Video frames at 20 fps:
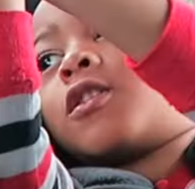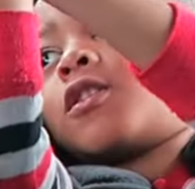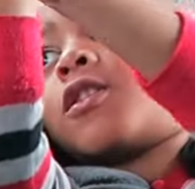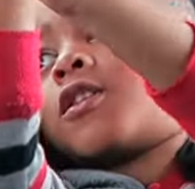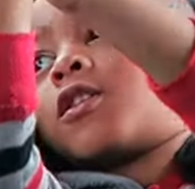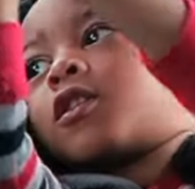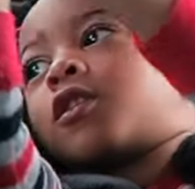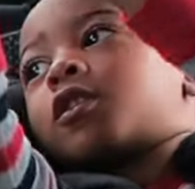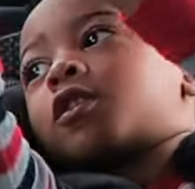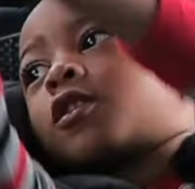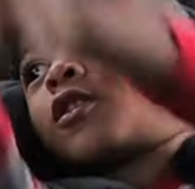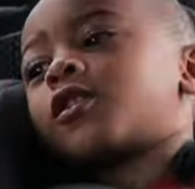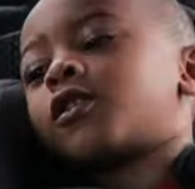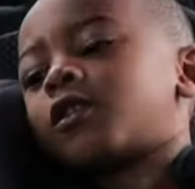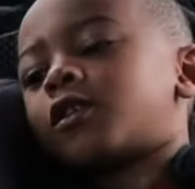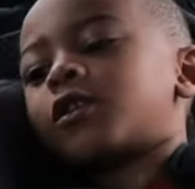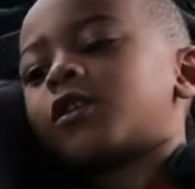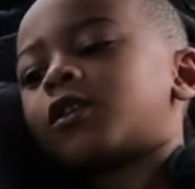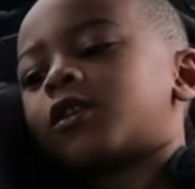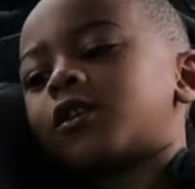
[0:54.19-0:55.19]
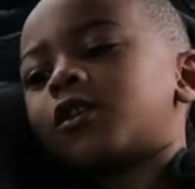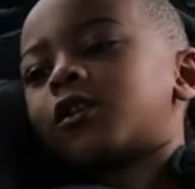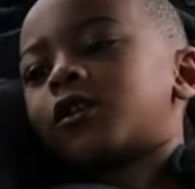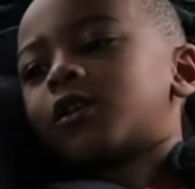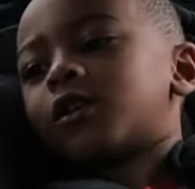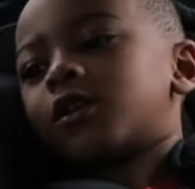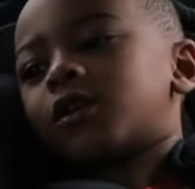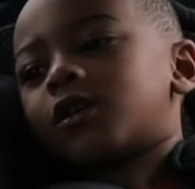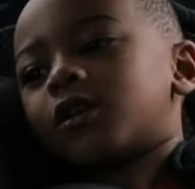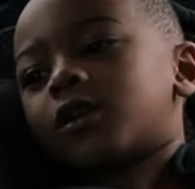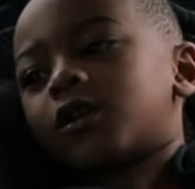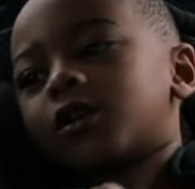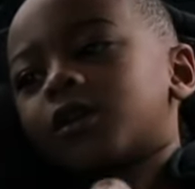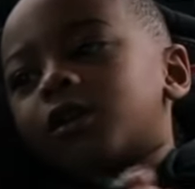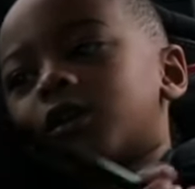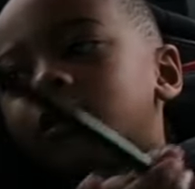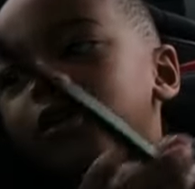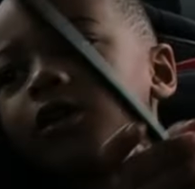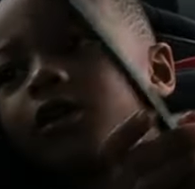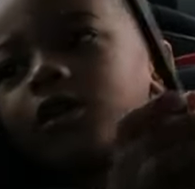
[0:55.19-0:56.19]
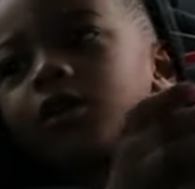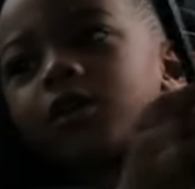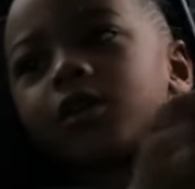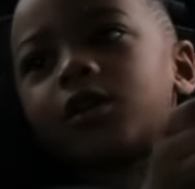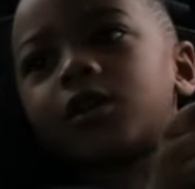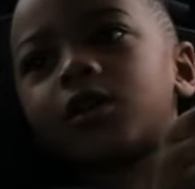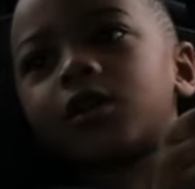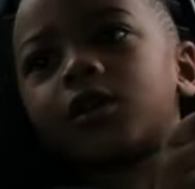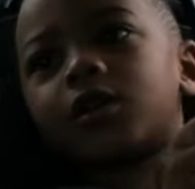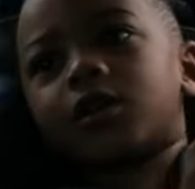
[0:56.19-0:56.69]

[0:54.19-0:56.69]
[no speech]